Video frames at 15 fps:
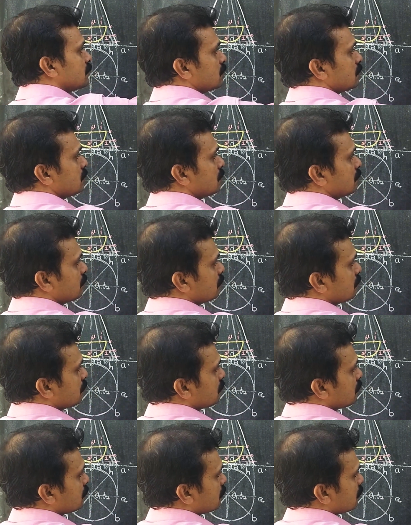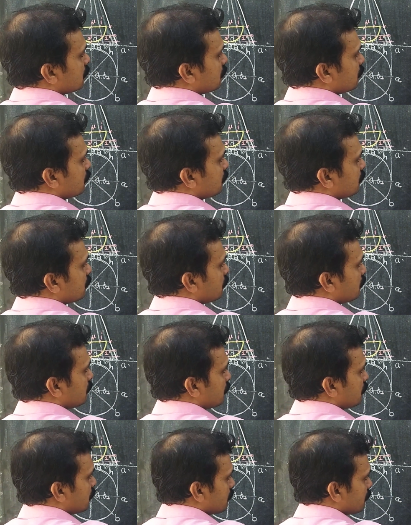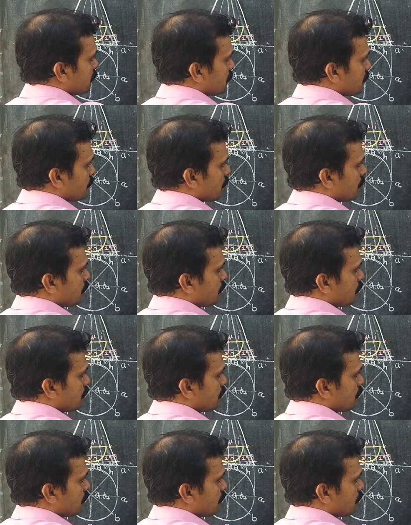[no speech]